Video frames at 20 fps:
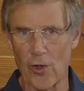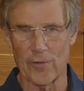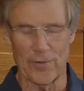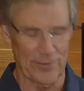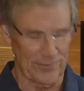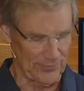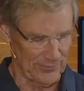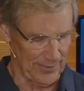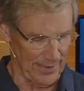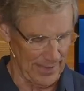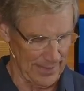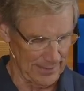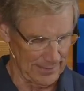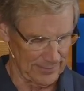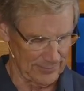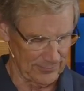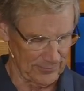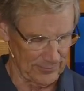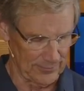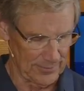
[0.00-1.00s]
the
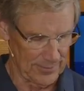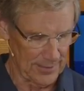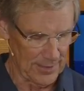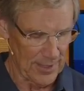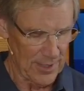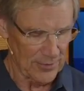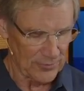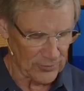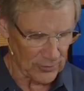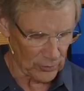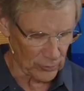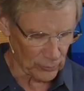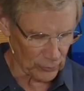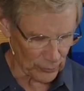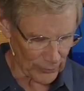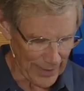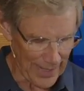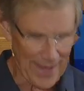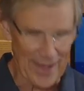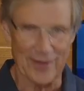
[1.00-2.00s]
saints, to
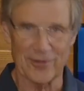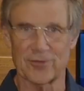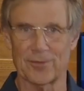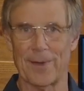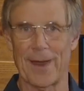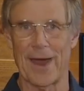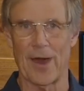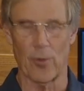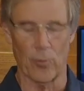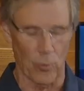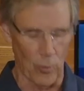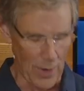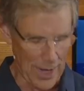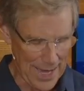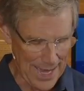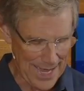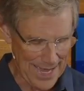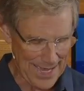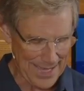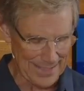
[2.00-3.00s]
grasp how
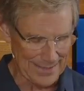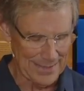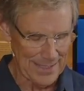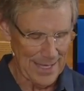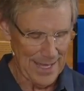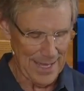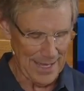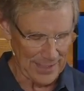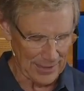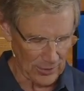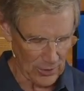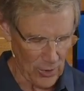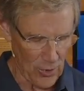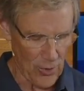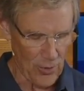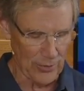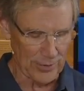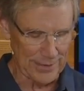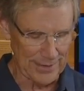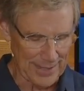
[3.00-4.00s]
wide and
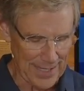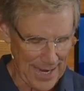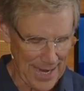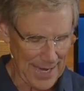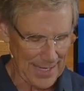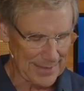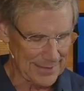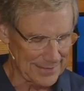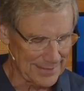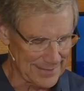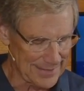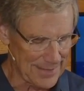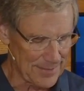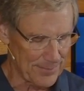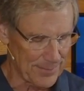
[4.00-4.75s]
long and high and deep